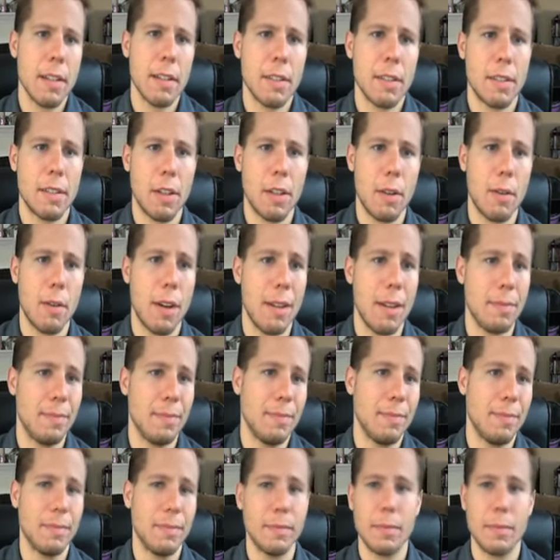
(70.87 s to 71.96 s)
So um,
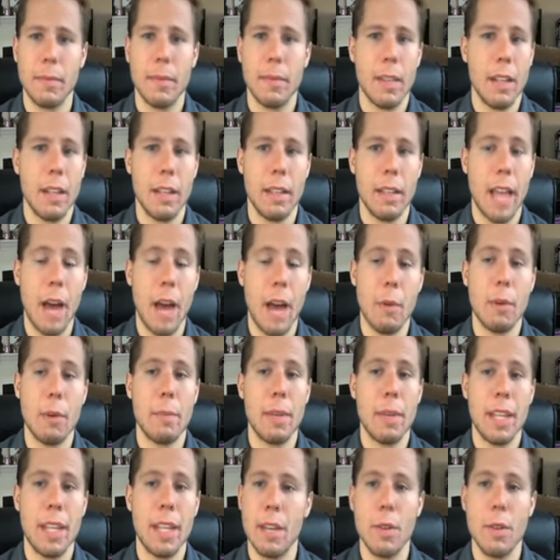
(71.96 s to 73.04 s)
that would
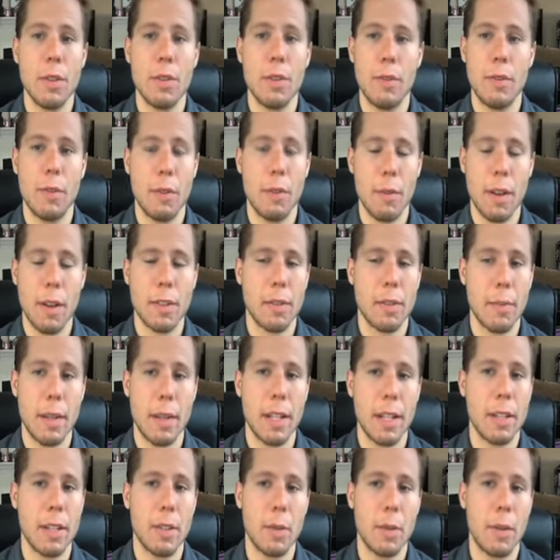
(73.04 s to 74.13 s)
be huge for
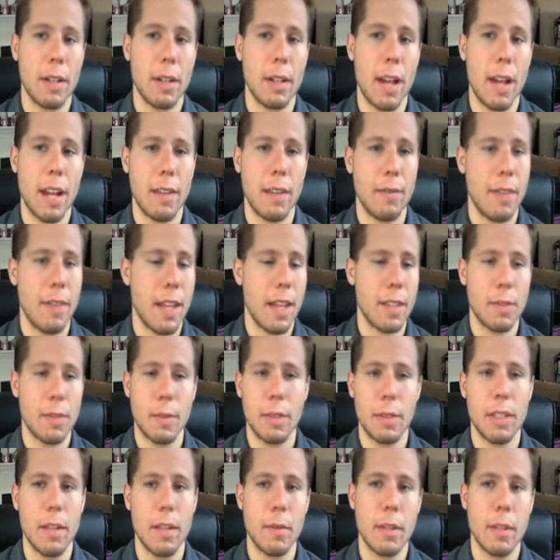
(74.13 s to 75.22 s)
WrestleMania 29 if that's
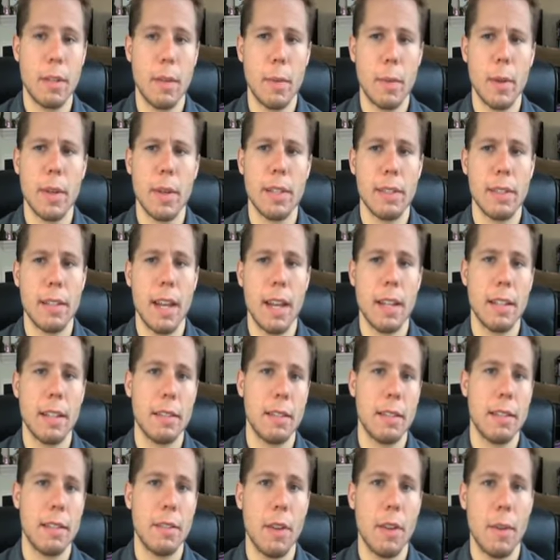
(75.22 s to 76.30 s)
what WWE is intending
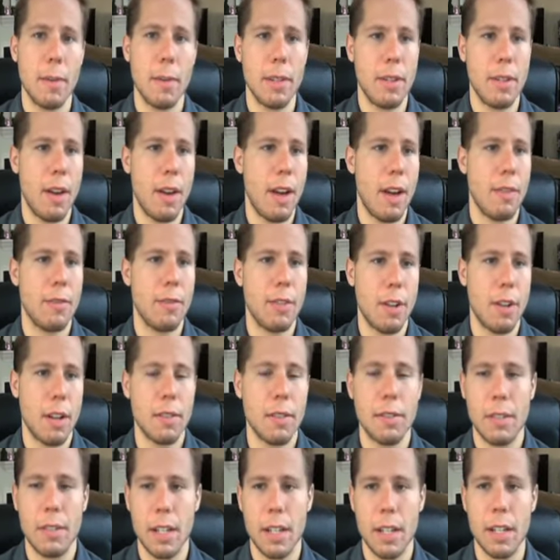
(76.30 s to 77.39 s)
to do. I mean, you have John
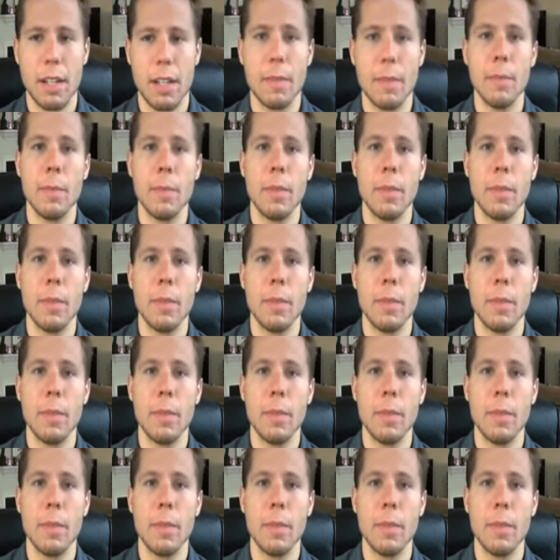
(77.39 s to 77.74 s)
Cena,